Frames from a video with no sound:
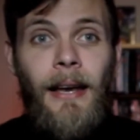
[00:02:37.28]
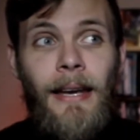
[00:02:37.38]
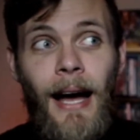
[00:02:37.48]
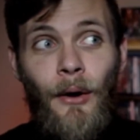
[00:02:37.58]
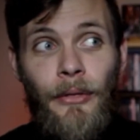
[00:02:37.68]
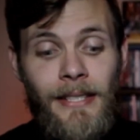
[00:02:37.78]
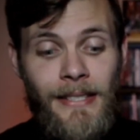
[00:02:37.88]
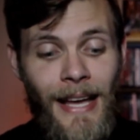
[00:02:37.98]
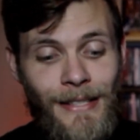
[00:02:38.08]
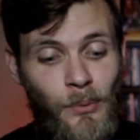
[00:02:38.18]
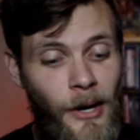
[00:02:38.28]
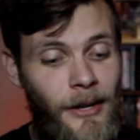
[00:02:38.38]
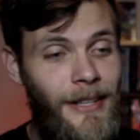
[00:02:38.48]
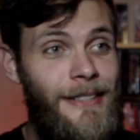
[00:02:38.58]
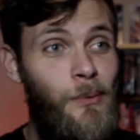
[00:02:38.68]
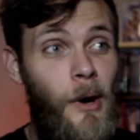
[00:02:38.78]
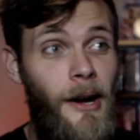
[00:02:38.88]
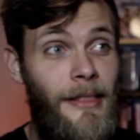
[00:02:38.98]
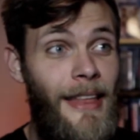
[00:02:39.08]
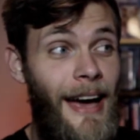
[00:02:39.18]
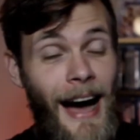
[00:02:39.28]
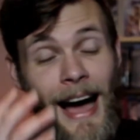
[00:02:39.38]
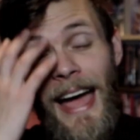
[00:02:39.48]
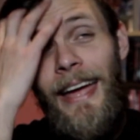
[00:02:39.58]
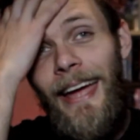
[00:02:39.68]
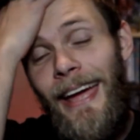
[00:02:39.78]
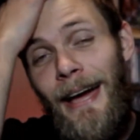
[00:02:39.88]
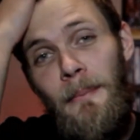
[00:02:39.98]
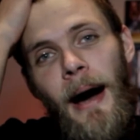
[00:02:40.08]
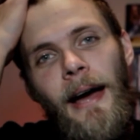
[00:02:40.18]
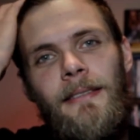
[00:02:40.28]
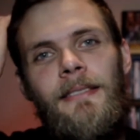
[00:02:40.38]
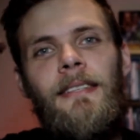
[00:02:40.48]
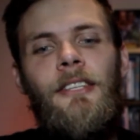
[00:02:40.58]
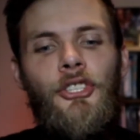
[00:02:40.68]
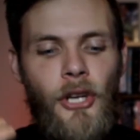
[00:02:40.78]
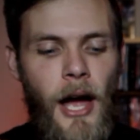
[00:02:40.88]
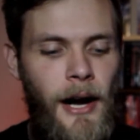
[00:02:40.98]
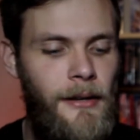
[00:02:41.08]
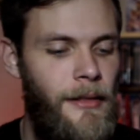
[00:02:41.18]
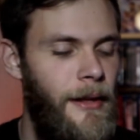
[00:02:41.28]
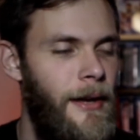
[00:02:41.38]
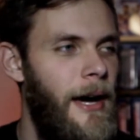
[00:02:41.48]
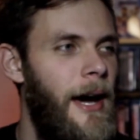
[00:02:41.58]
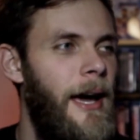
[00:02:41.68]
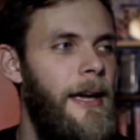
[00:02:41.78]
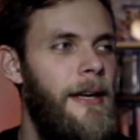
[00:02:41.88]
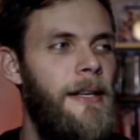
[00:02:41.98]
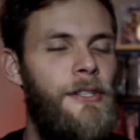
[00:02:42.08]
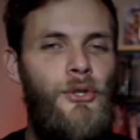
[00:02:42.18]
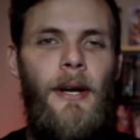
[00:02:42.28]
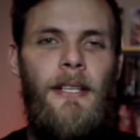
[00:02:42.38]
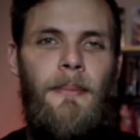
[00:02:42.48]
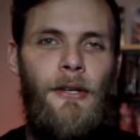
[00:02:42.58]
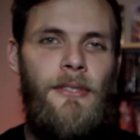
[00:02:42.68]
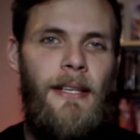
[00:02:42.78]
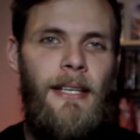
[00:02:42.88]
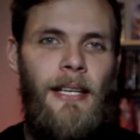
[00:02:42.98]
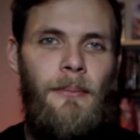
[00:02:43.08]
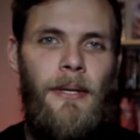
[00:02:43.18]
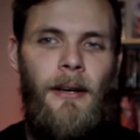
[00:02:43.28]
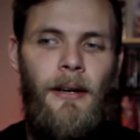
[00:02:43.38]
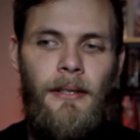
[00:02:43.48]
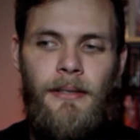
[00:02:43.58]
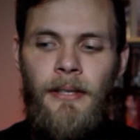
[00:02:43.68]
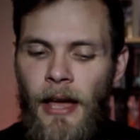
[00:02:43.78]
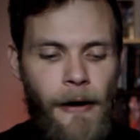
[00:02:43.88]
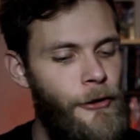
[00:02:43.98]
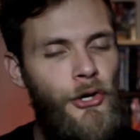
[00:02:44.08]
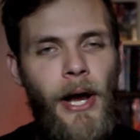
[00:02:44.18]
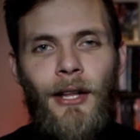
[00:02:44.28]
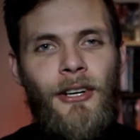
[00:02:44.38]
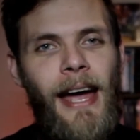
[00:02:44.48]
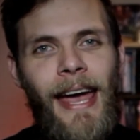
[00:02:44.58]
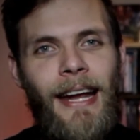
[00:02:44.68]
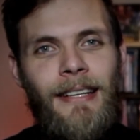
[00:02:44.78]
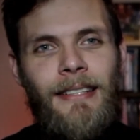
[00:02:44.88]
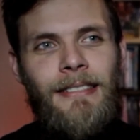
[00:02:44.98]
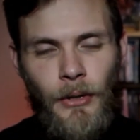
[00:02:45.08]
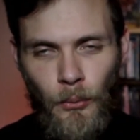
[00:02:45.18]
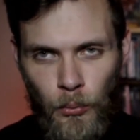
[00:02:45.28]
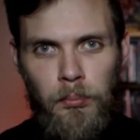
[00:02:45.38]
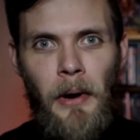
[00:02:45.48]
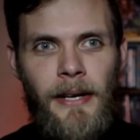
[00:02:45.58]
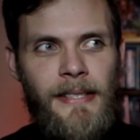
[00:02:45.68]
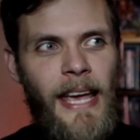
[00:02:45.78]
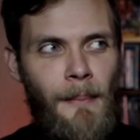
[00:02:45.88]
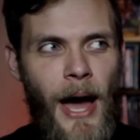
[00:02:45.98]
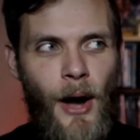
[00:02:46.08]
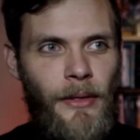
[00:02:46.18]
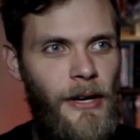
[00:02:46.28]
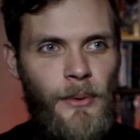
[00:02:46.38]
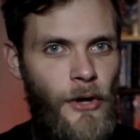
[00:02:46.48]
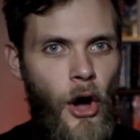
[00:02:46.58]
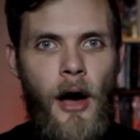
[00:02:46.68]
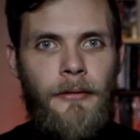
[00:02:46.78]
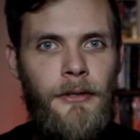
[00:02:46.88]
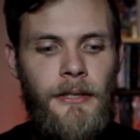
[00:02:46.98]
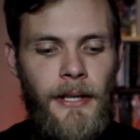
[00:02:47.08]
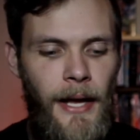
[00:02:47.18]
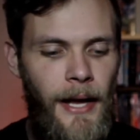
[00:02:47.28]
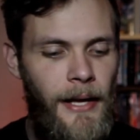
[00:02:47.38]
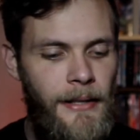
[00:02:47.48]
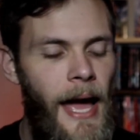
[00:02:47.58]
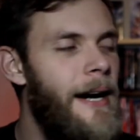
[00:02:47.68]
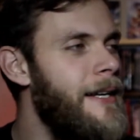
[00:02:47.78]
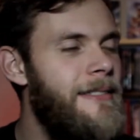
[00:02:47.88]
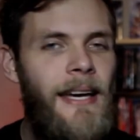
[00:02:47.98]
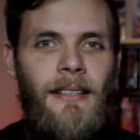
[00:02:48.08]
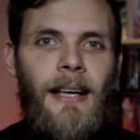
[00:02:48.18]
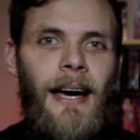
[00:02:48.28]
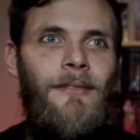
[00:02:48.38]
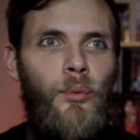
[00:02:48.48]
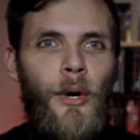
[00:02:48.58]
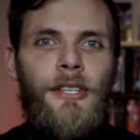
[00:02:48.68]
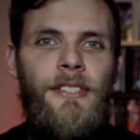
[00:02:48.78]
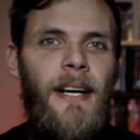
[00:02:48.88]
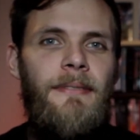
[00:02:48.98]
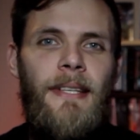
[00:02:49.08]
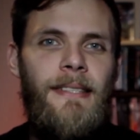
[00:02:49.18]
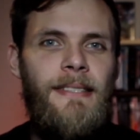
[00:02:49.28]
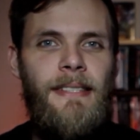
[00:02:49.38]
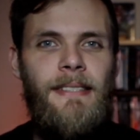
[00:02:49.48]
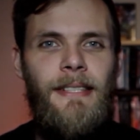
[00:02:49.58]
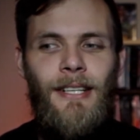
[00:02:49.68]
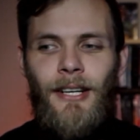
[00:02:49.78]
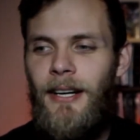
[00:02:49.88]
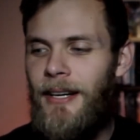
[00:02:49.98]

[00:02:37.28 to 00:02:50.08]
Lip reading: Now, this next one is one that I am honestly shocked that I enjoyed as much as I did, because every trailer I hated, the buzz came out that it was awful, and yeah, it's on a lot of worst of lists this year,